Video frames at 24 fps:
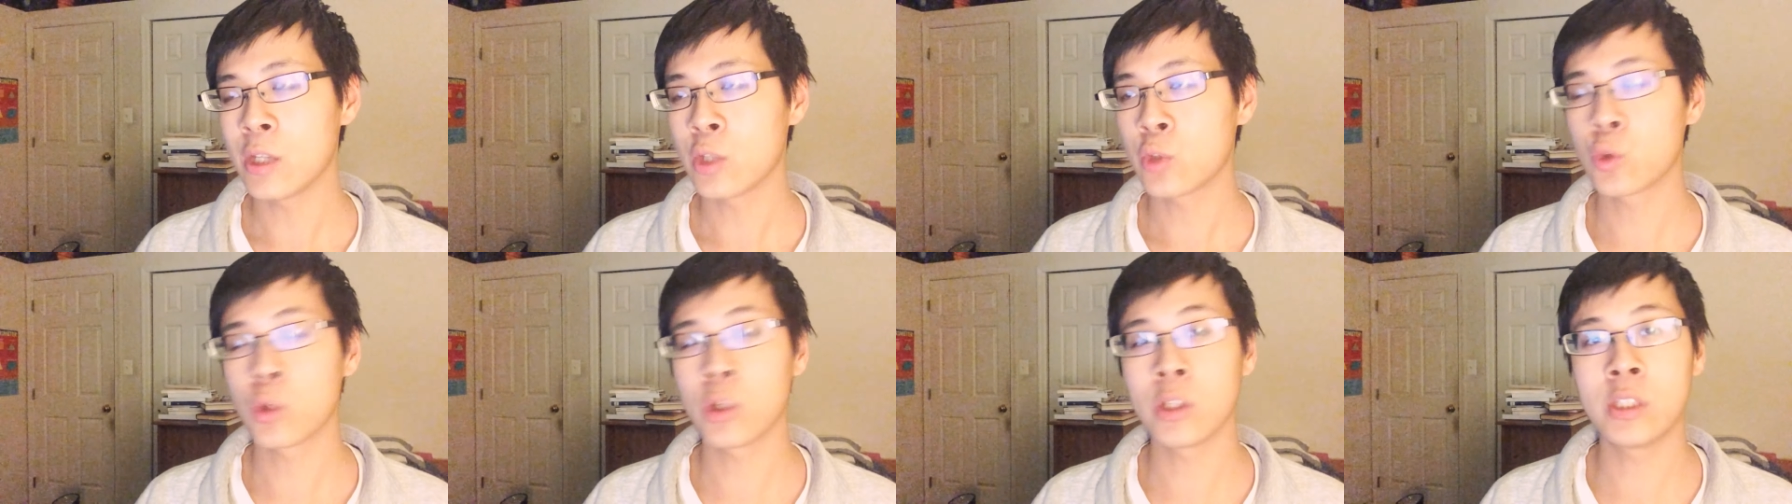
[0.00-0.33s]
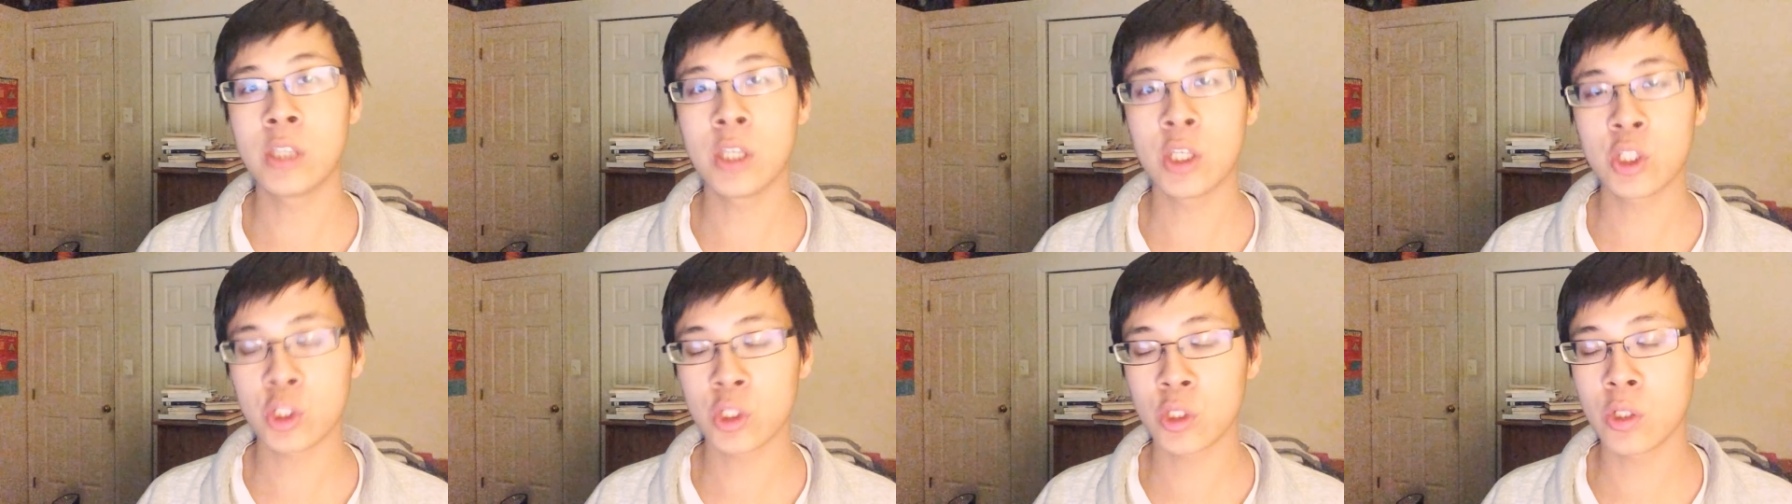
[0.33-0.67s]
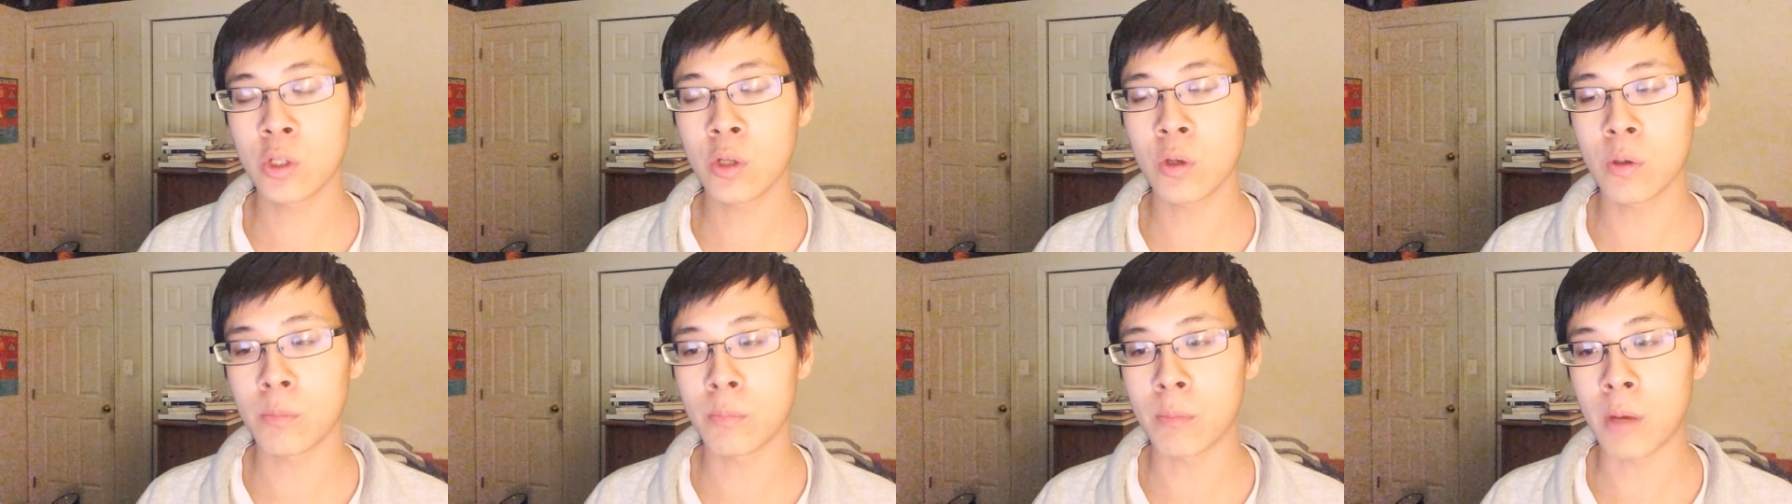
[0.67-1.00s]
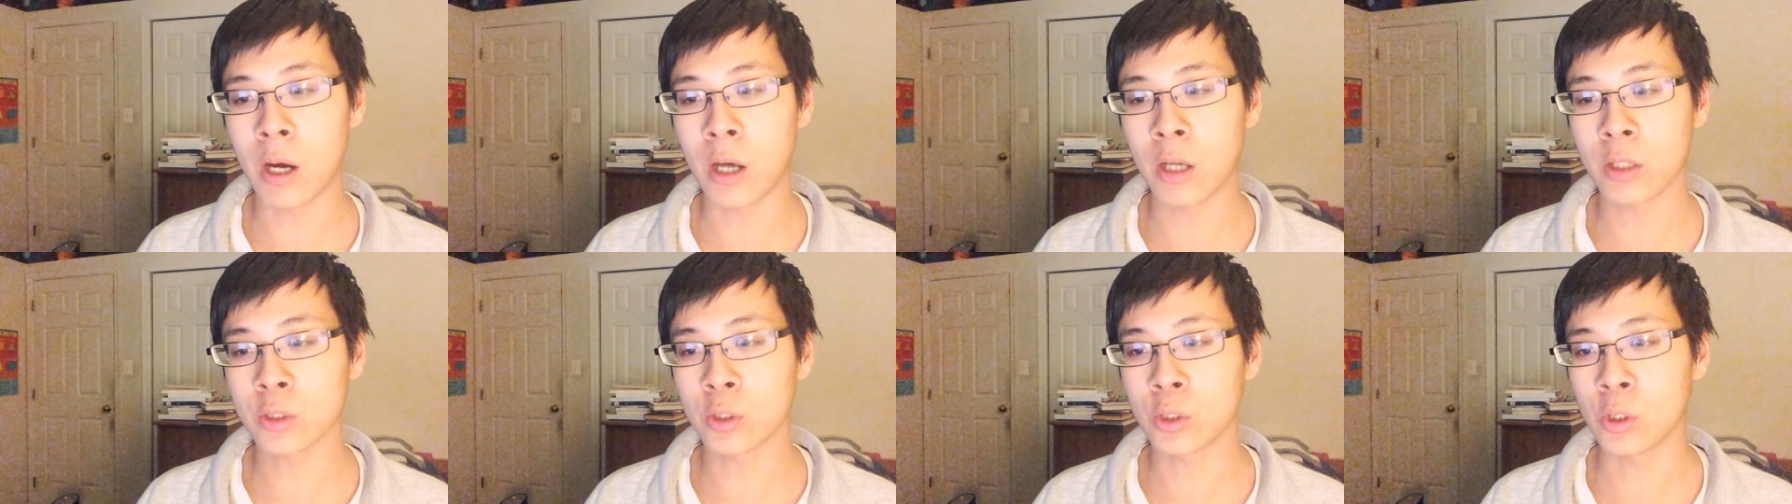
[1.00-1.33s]
traditional
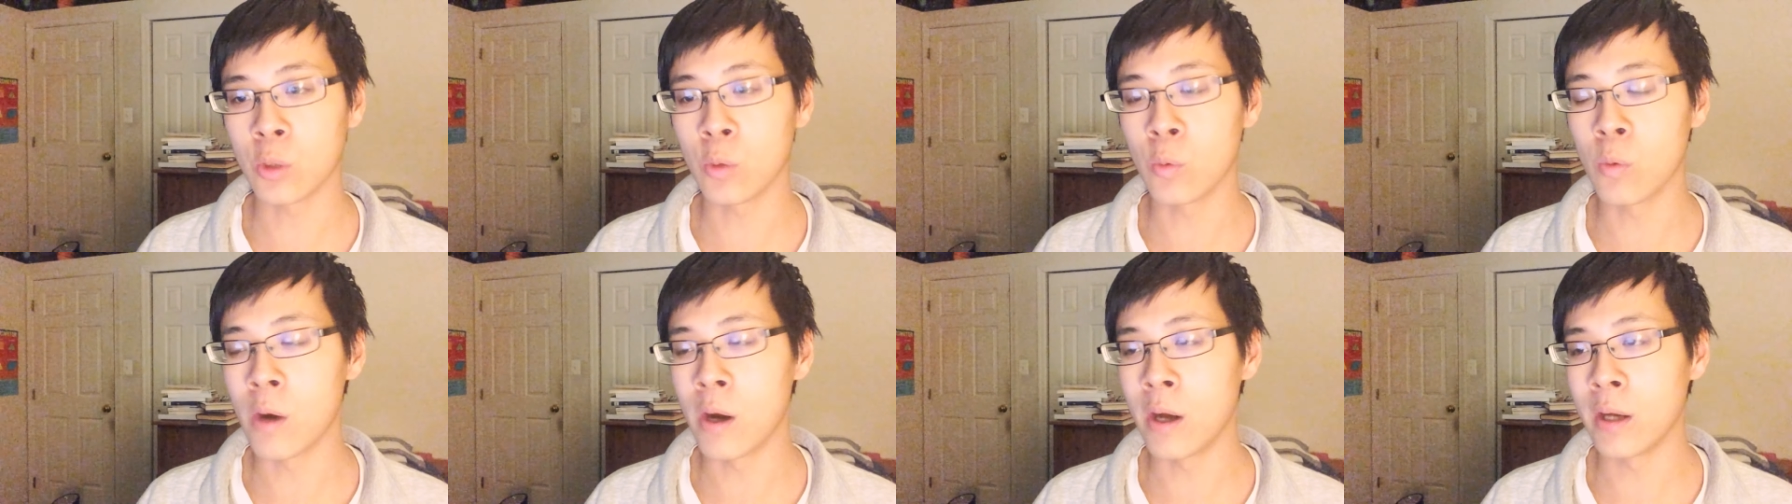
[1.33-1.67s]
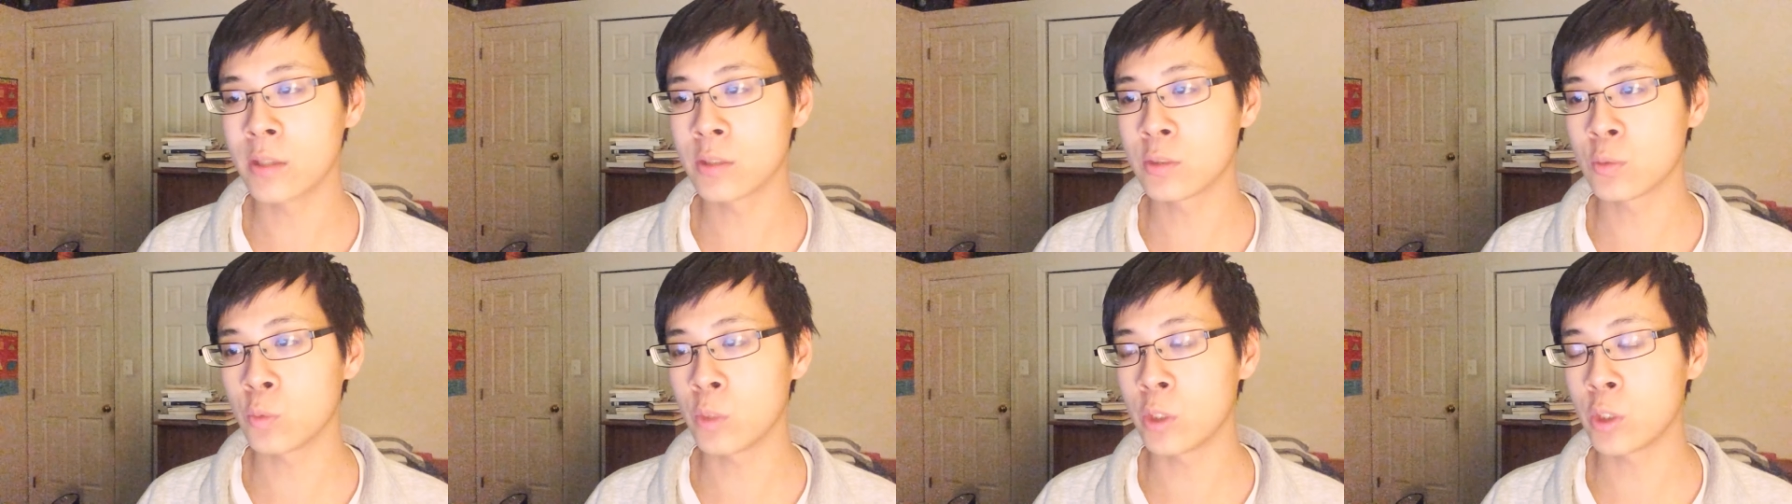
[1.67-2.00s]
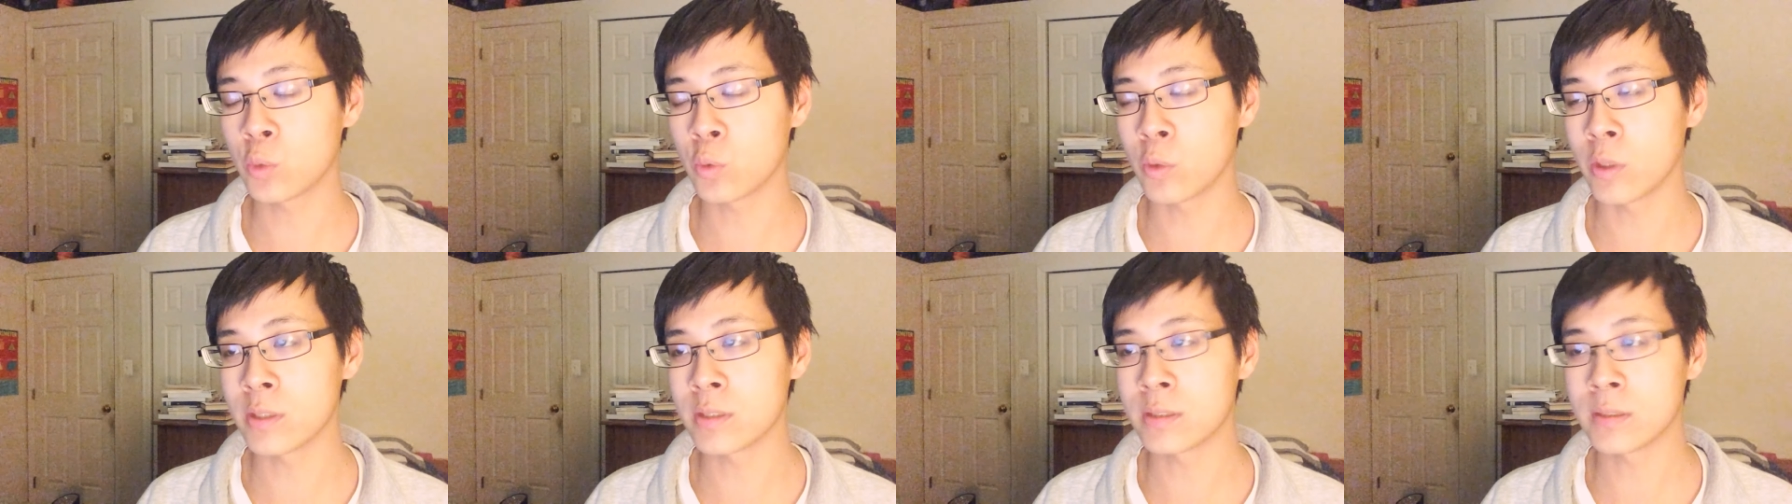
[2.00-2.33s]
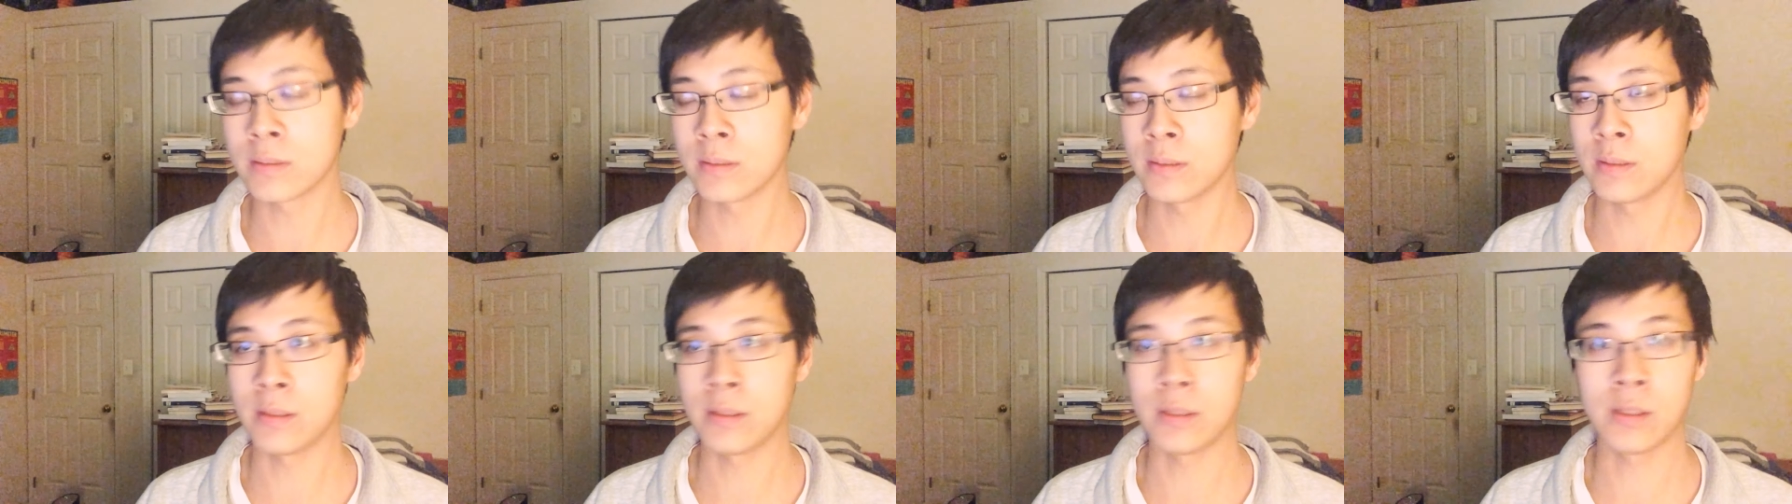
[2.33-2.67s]
model was, which
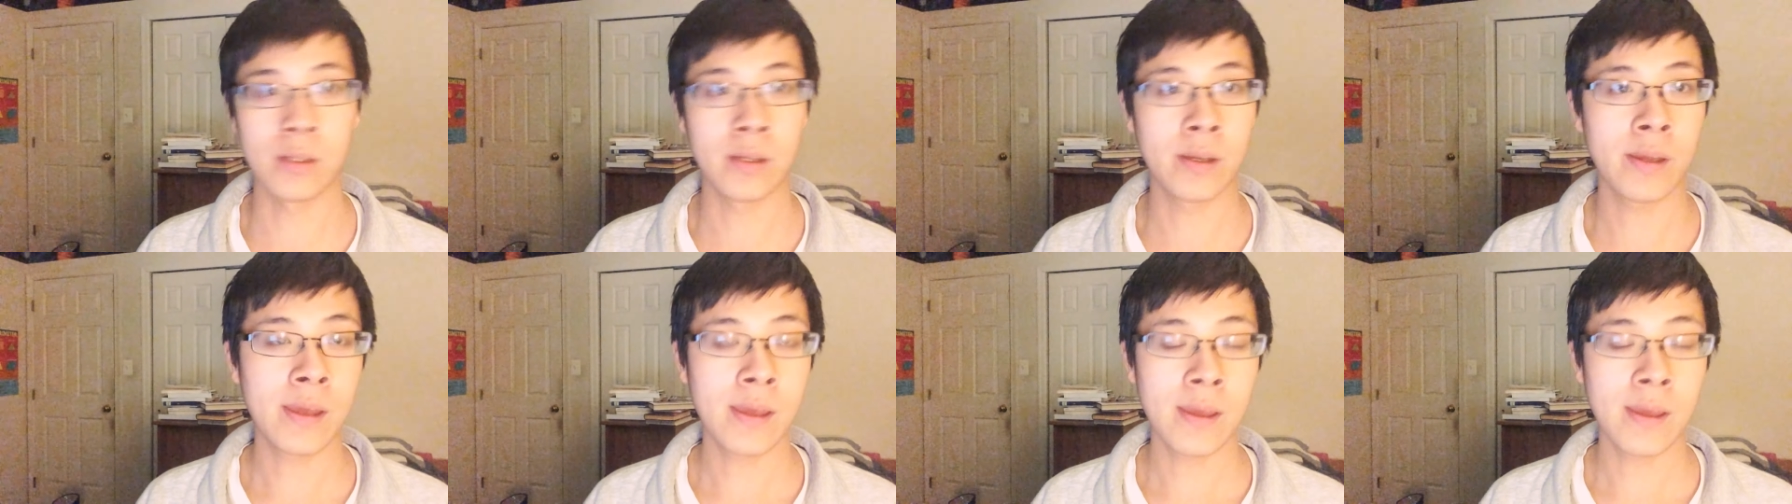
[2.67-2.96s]
was uh,